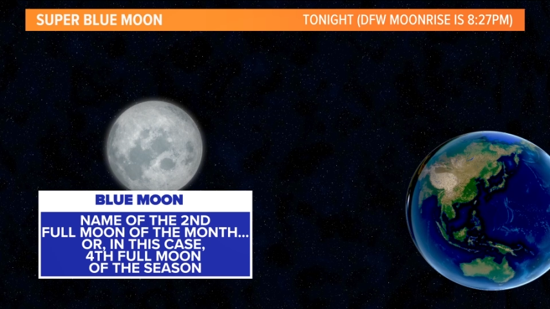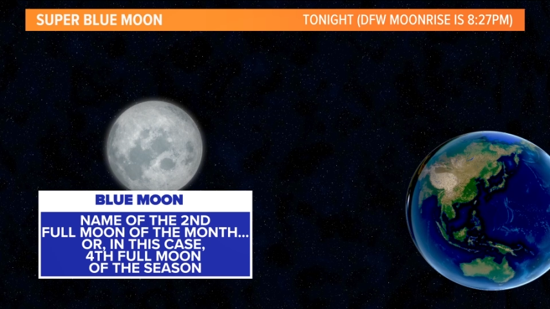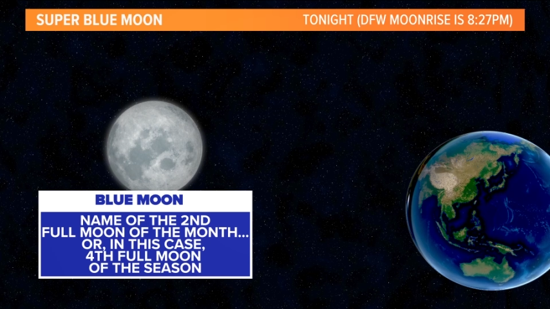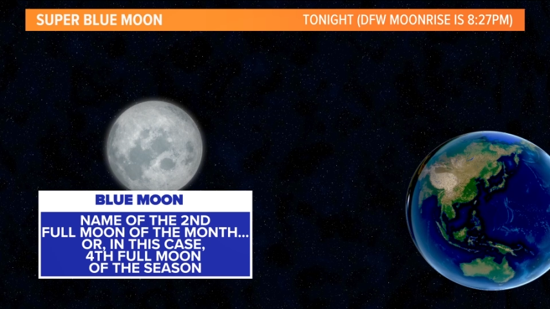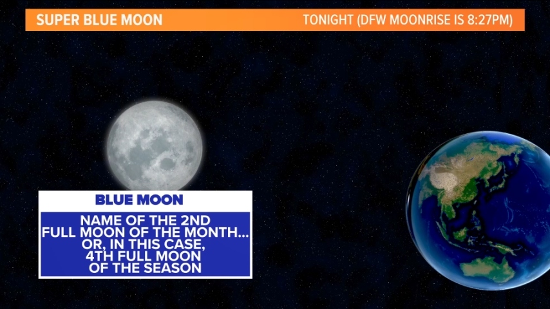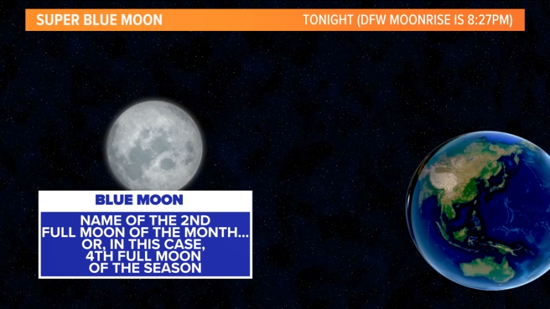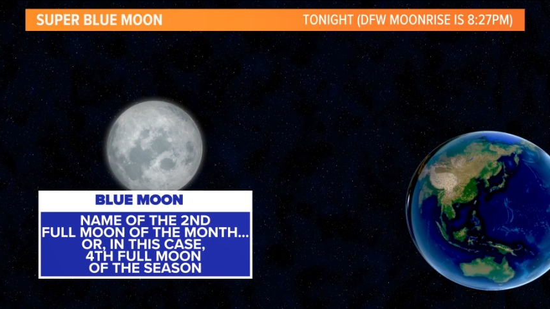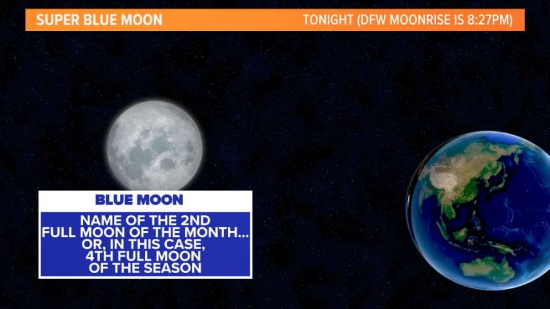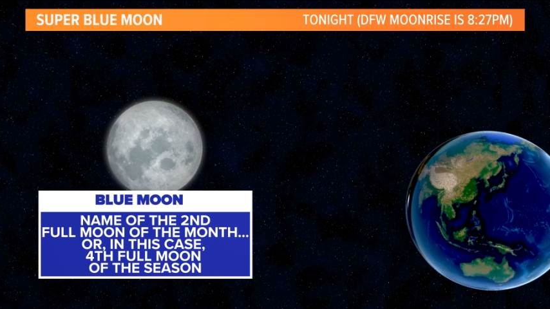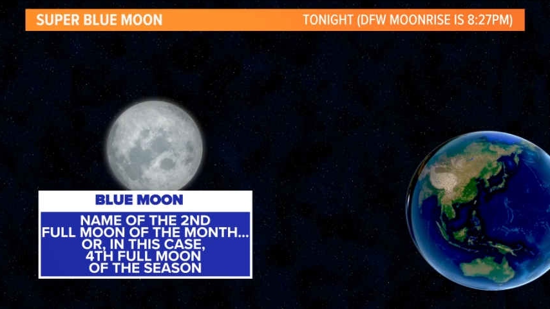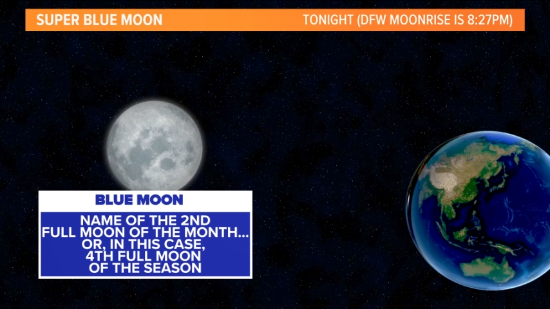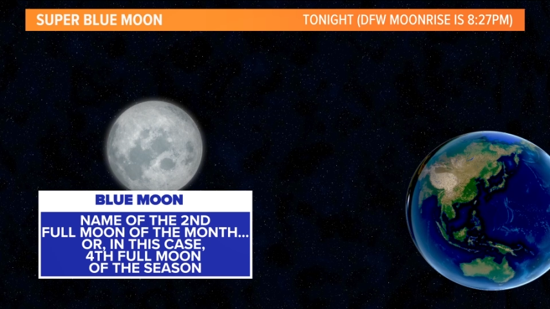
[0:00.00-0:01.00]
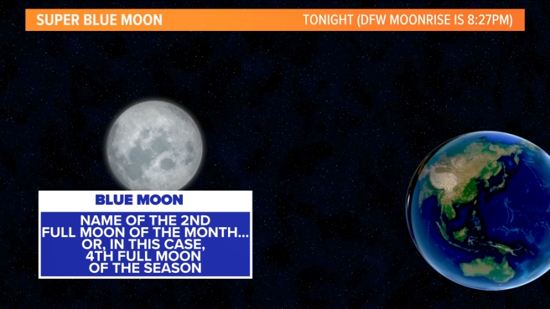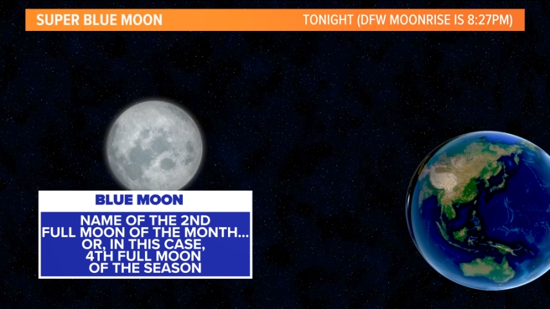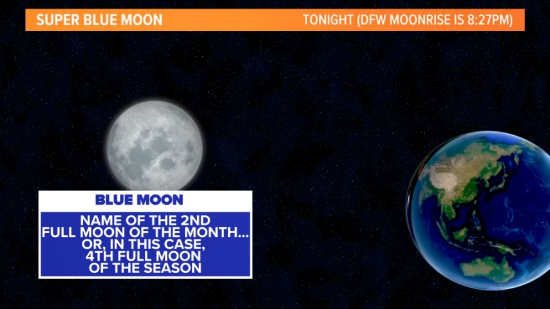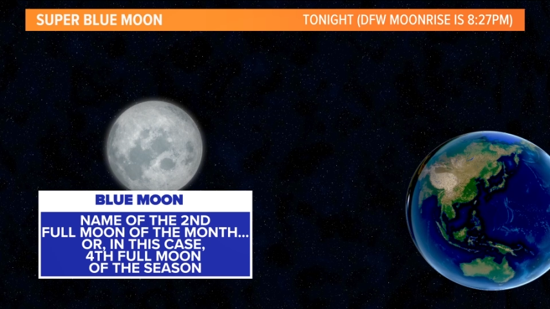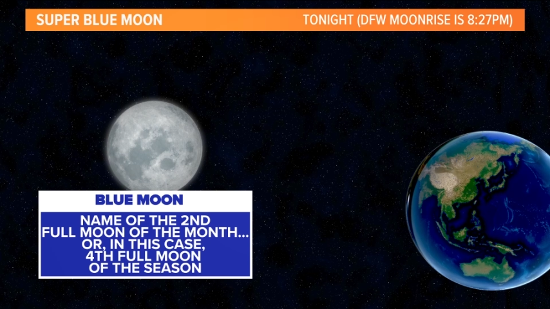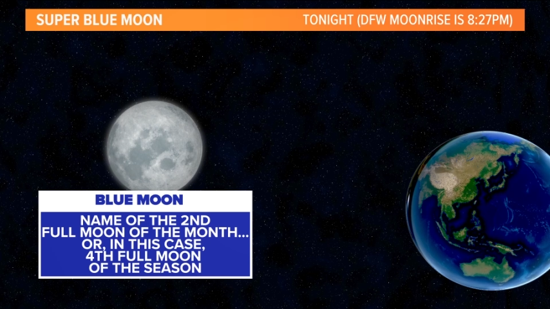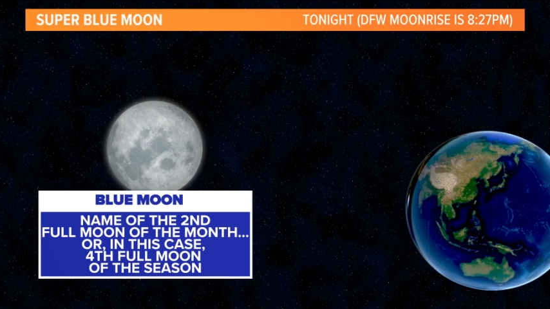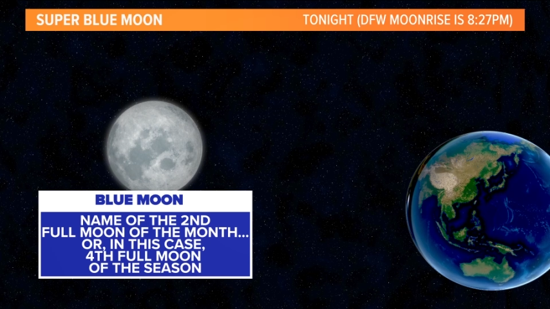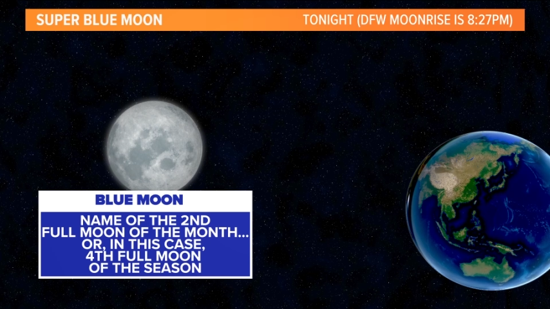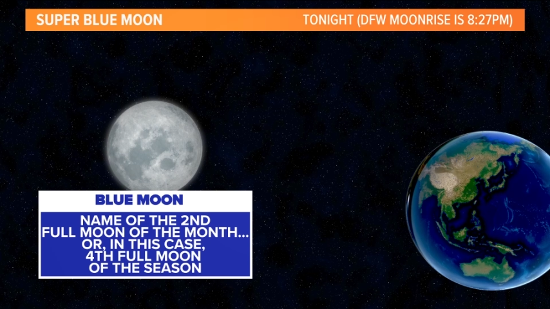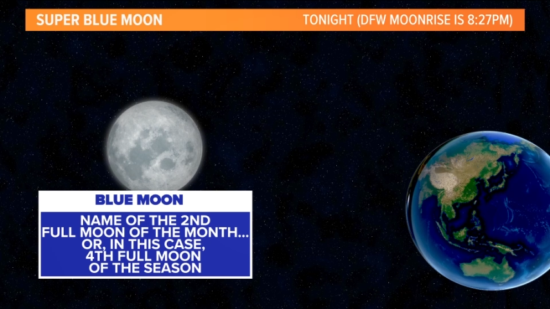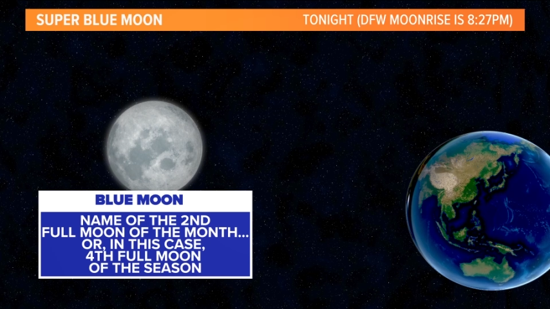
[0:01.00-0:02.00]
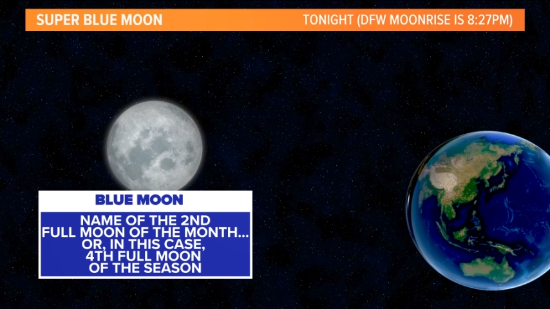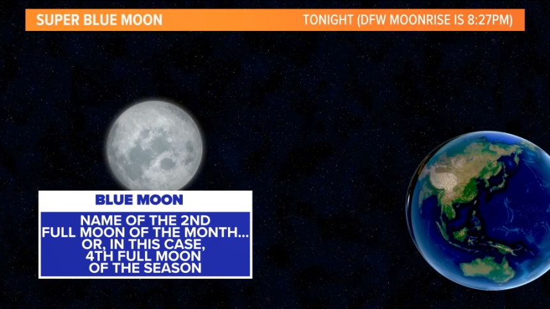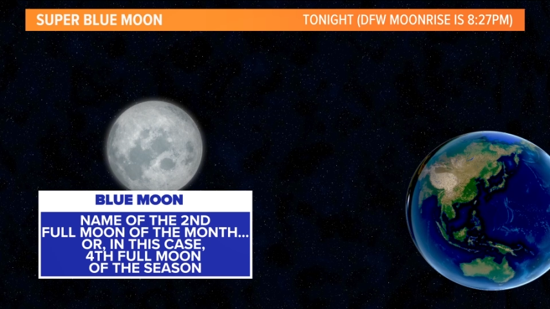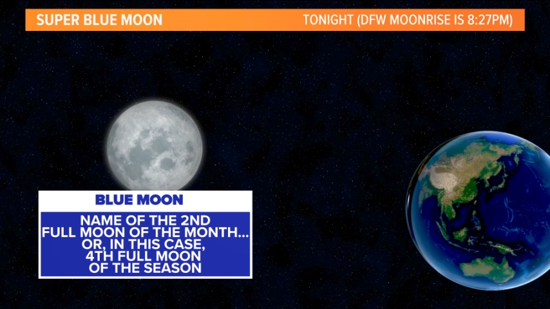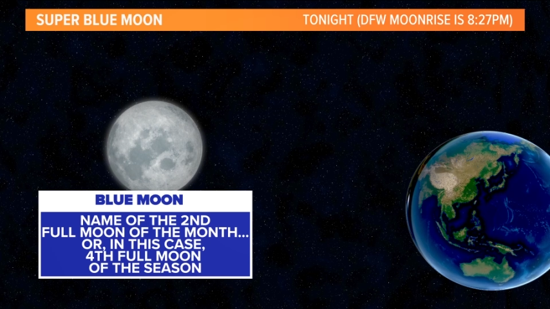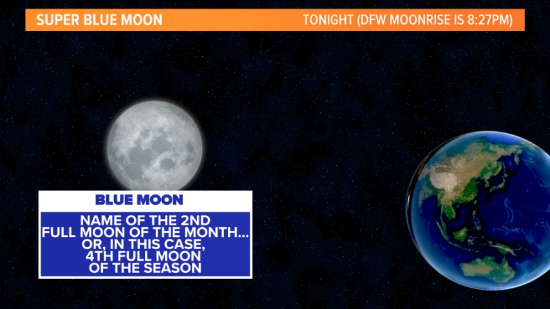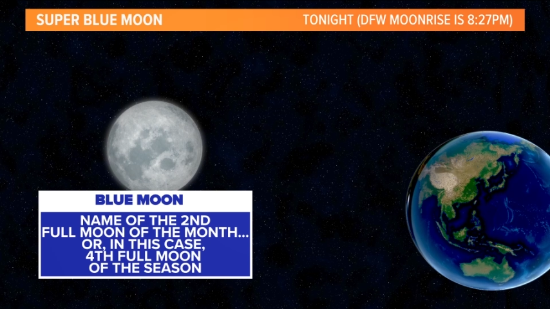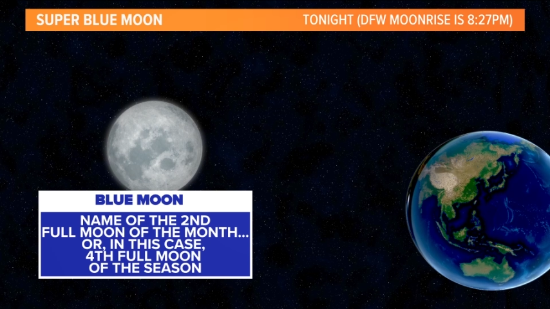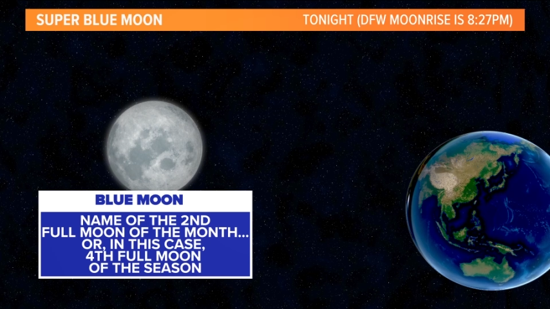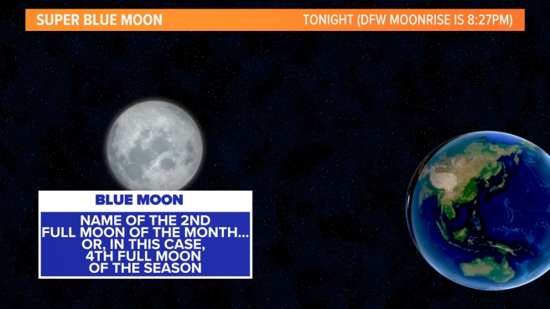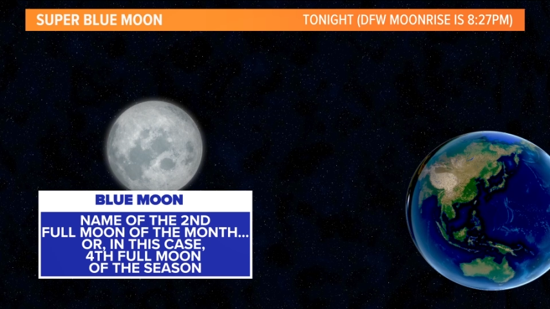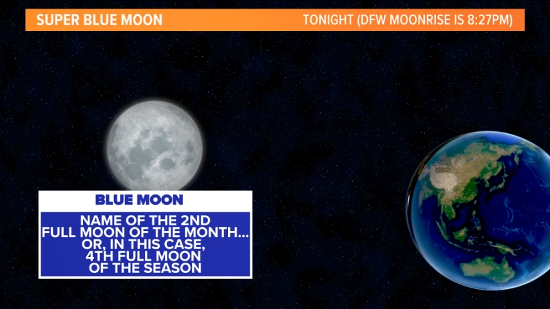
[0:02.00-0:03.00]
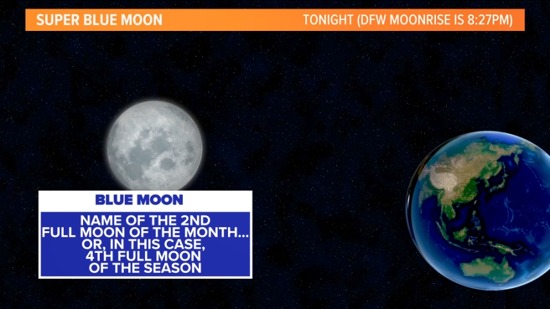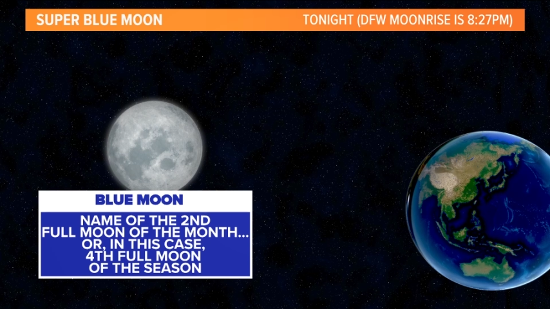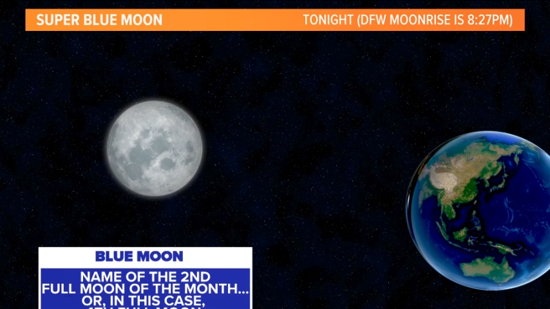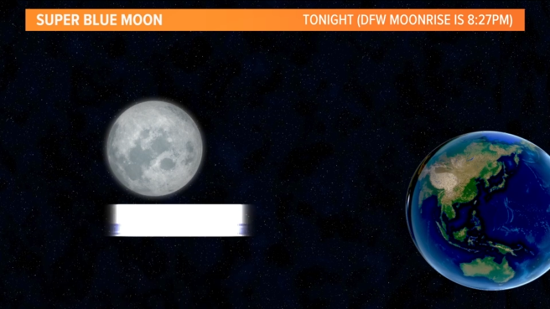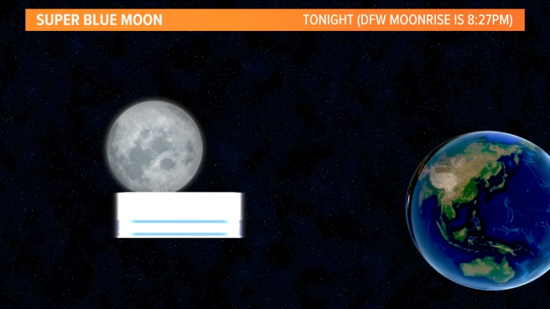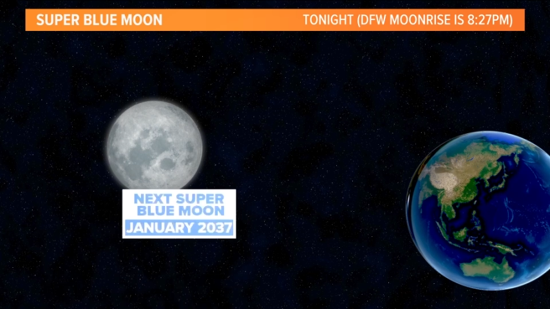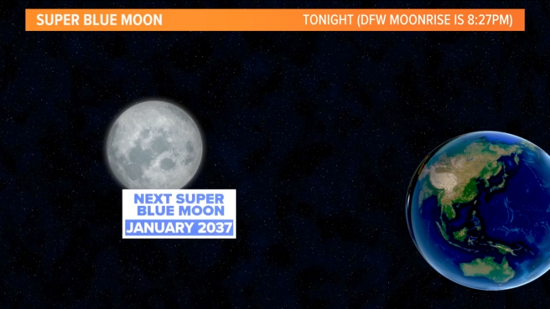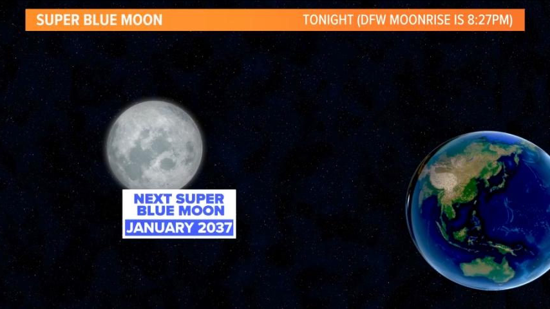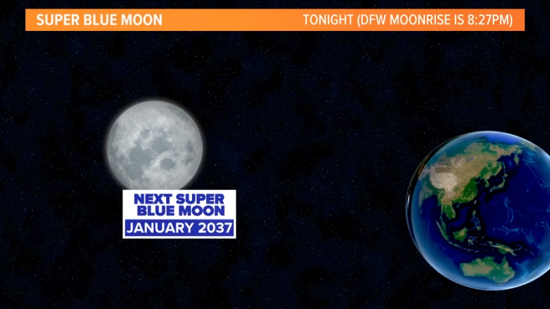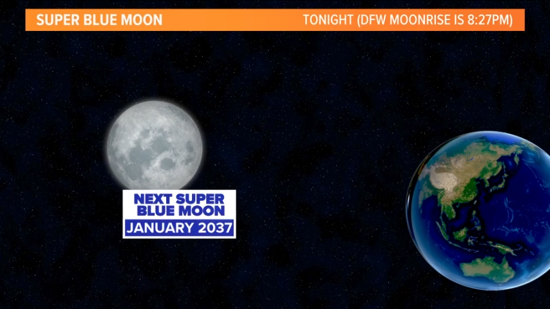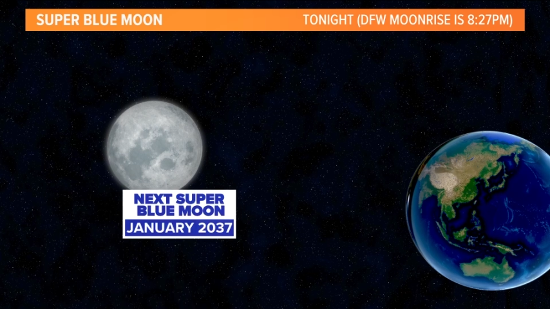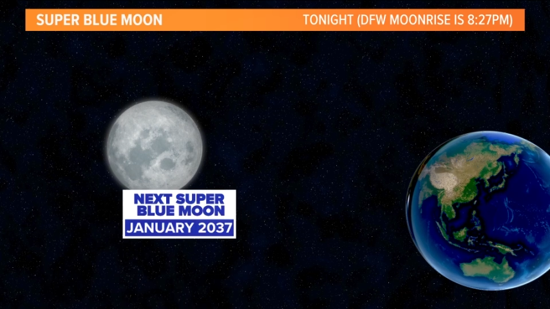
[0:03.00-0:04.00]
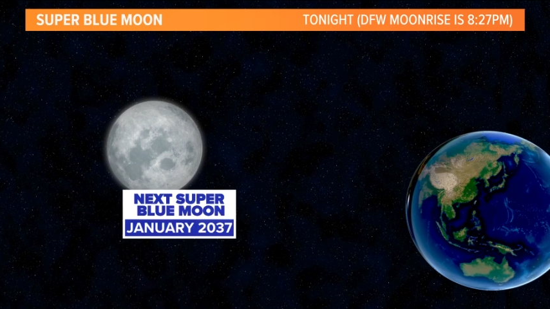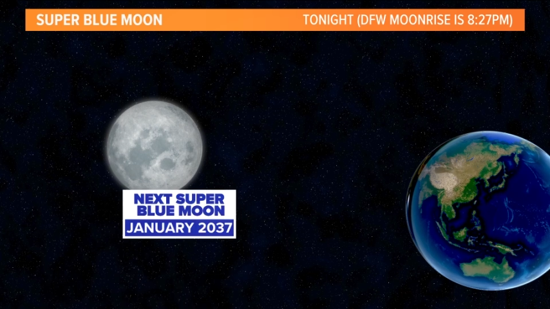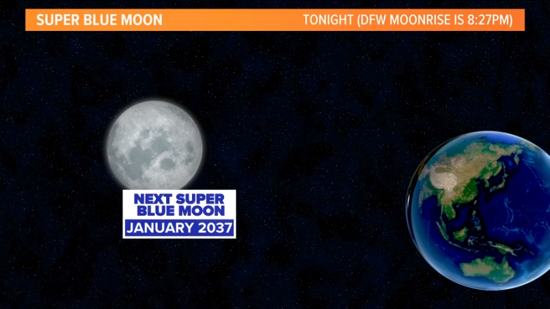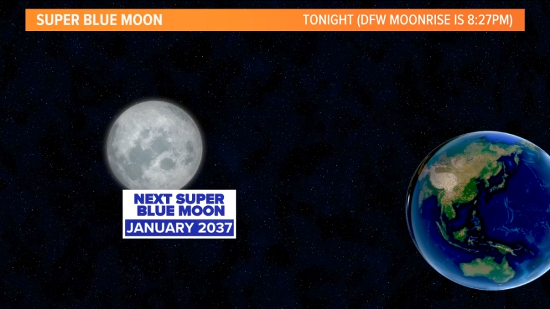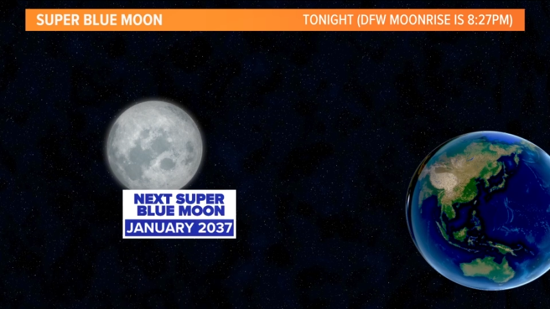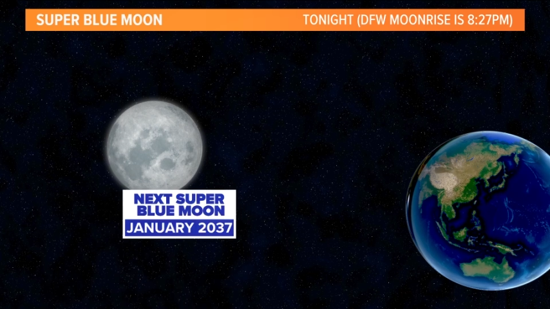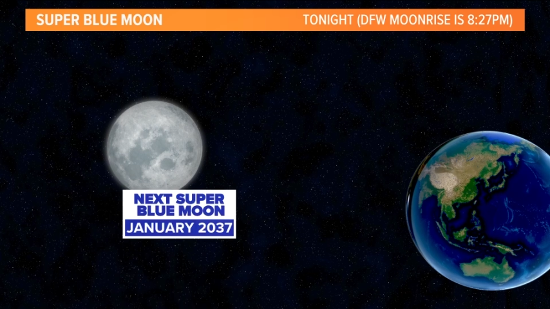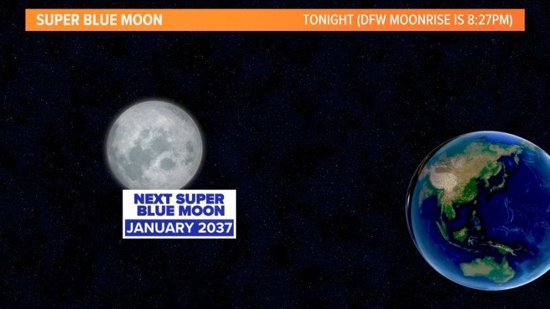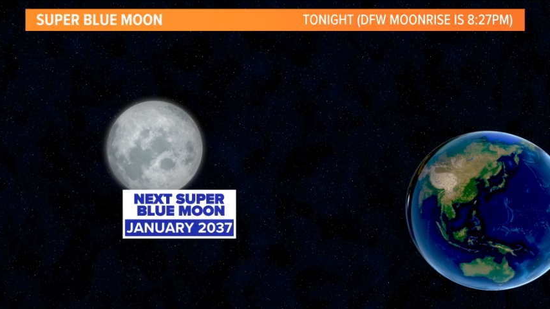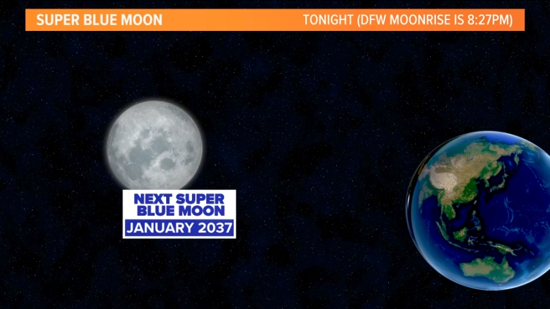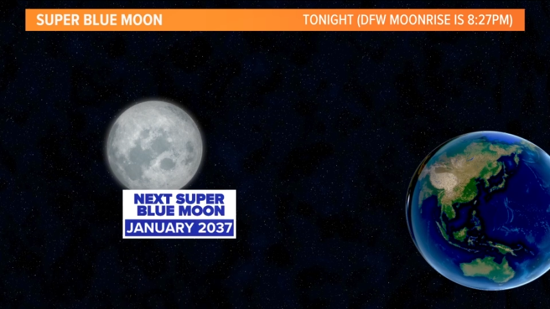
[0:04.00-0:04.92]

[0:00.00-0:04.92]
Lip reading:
Nobody's mouth can be seen.